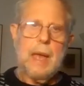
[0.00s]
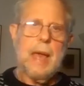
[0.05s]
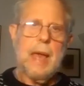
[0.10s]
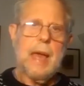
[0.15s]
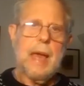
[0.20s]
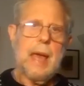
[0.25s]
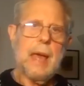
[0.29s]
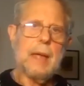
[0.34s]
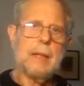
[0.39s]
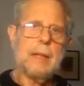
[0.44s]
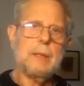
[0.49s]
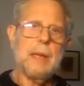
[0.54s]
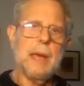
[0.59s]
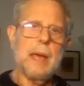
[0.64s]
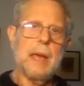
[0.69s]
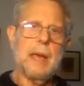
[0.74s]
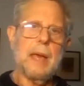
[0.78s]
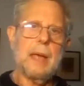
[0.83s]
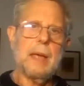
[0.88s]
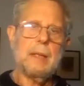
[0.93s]

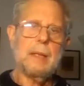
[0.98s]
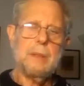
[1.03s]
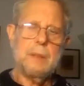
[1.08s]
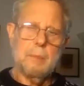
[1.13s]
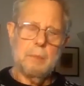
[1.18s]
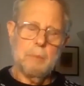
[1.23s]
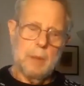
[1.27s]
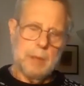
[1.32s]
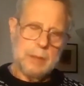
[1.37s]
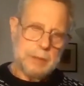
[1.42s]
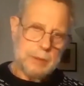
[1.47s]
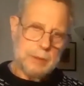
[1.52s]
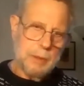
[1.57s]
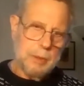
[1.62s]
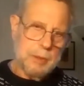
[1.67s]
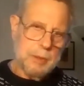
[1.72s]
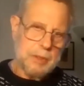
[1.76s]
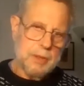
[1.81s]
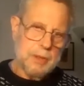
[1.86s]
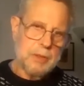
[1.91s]
and what's
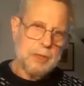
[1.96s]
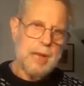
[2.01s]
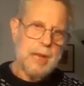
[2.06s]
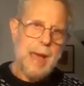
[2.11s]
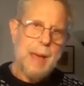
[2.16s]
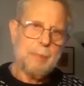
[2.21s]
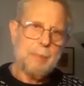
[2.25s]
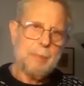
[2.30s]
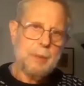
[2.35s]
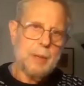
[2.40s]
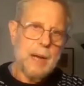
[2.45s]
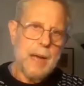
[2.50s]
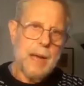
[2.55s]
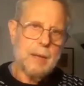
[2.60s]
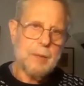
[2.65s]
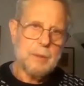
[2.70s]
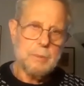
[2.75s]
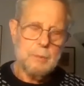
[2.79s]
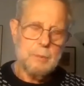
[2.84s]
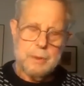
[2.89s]
known as a chapter
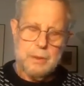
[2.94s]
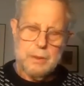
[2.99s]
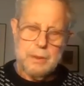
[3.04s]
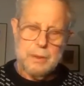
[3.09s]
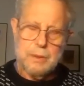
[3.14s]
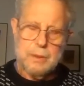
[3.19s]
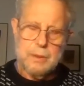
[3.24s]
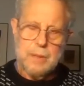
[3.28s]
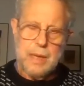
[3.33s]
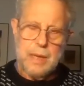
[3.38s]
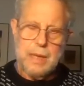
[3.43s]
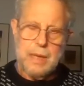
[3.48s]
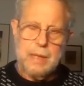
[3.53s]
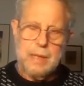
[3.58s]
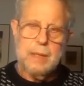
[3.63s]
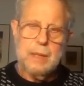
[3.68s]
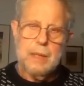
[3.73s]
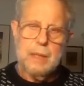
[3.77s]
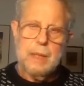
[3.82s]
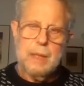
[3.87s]
house, which is
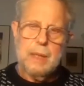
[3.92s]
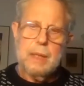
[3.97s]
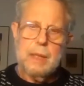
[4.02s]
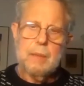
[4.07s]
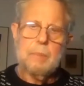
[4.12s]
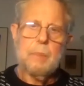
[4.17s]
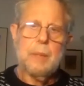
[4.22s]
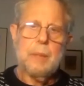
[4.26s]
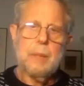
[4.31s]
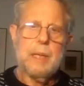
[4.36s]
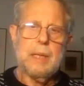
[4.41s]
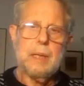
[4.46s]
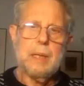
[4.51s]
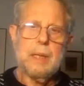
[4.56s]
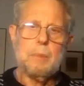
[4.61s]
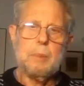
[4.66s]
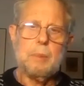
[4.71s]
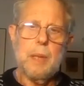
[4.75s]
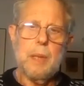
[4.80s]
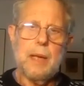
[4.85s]
a
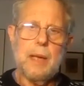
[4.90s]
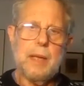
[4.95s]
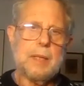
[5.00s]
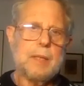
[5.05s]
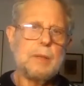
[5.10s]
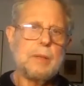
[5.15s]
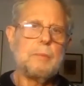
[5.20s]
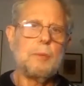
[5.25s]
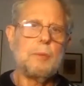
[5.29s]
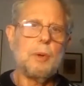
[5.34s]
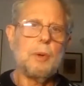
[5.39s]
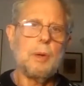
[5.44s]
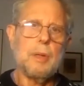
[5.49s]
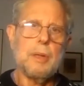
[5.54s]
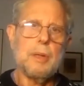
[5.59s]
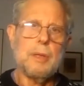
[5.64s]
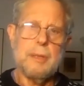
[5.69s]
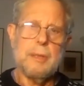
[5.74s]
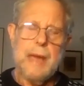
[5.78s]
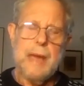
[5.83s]
meeting place for
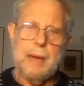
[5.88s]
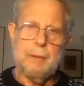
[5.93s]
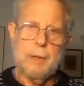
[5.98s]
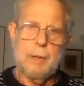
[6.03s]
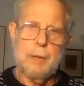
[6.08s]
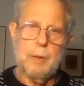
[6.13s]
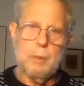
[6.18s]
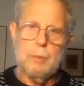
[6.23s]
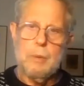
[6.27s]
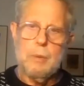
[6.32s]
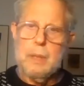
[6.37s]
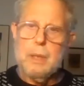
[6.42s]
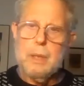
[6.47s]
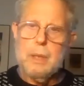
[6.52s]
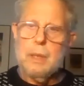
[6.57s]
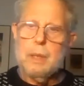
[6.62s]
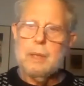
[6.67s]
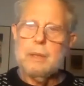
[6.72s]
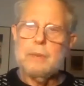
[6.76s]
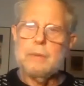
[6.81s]
the Navajo
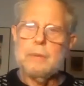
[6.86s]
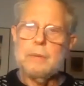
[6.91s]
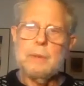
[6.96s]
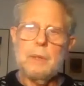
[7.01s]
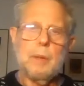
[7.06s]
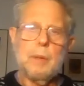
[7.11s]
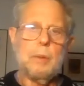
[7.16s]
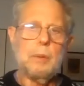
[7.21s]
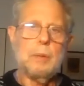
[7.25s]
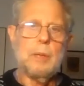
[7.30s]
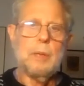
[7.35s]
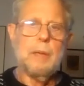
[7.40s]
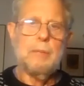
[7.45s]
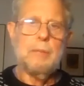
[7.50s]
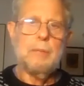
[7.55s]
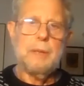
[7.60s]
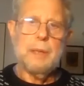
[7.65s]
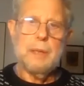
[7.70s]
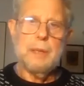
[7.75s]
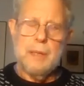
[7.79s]
who
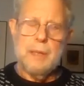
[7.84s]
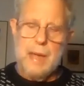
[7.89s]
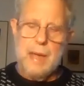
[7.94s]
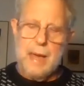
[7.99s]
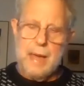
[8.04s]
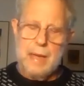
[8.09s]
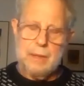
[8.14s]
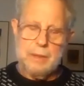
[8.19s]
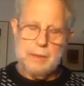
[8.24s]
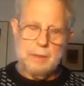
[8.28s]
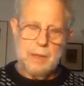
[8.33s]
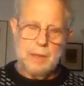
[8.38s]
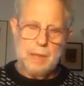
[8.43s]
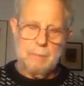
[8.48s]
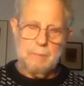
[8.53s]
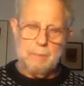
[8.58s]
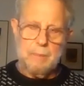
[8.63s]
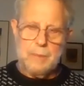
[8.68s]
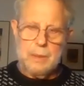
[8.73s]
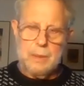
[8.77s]
lived in
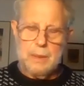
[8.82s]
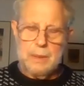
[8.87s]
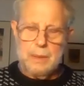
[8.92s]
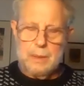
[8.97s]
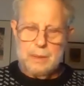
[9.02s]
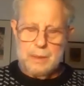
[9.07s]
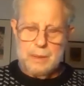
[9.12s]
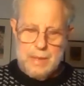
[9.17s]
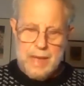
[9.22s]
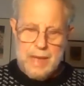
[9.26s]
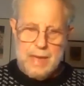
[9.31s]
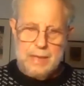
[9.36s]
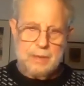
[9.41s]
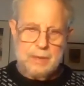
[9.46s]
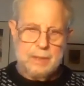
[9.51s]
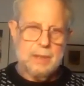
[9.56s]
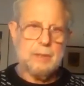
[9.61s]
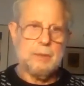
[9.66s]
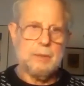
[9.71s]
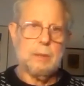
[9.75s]
that
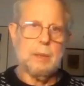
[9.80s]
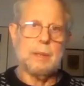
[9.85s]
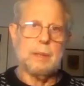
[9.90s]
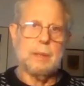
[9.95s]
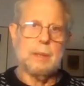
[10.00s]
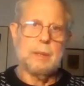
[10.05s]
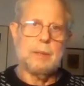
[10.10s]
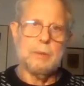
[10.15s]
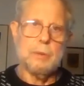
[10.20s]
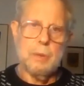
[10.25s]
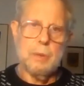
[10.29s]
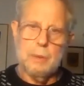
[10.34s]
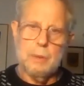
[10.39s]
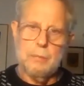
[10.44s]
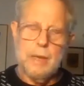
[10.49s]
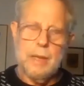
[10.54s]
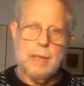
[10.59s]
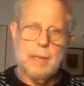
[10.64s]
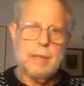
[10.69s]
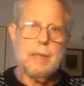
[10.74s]
district, in sort
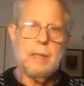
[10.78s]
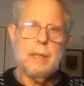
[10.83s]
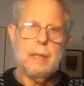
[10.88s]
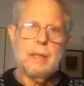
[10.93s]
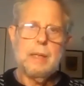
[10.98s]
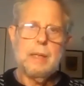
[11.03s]
of a